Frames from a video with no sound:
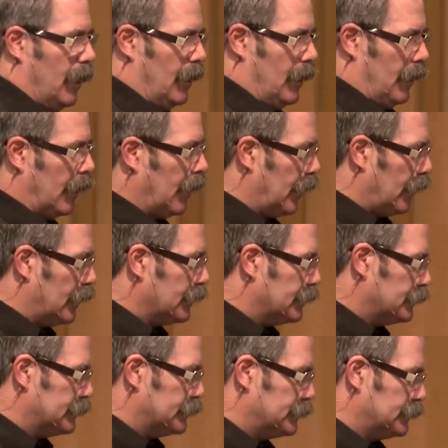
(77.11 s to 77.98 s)

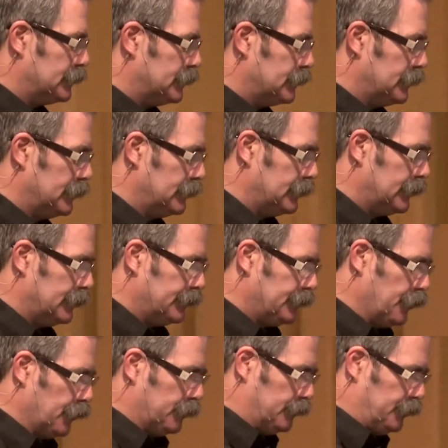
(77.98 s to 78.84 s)

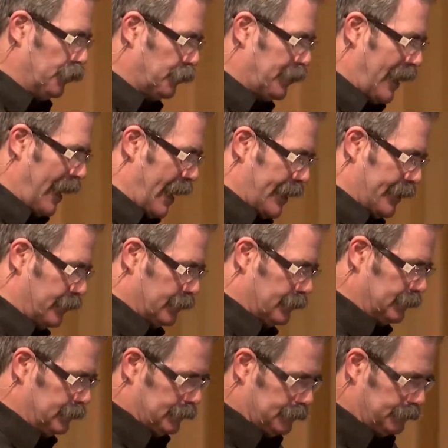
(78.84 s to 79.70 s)
You can't
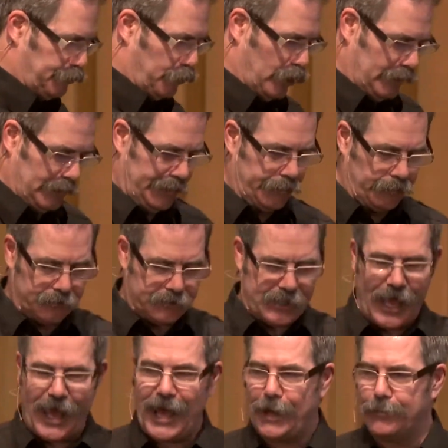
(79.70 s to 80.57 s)
put little
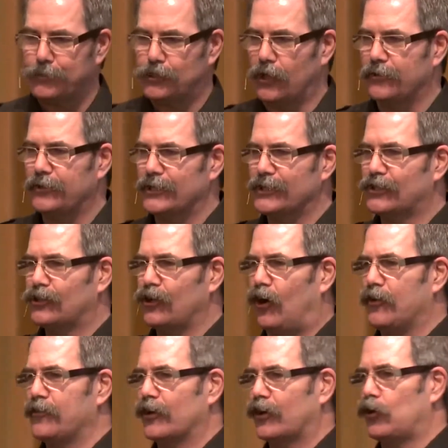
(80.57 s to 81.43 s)
tabs on
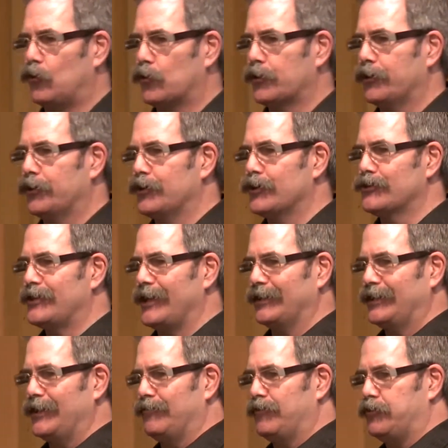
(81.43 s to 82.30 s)
the corners
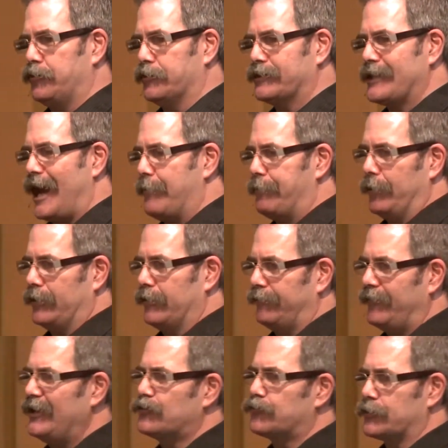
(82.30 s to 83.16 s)
that give you your topic
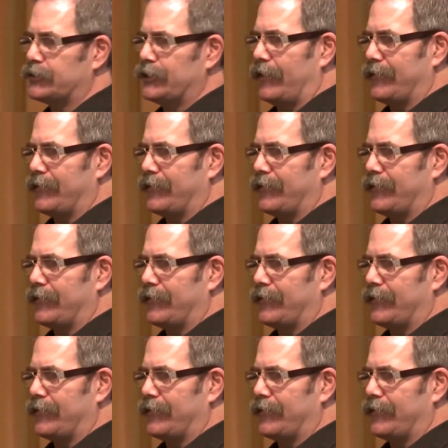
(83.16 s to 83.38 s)
of interest.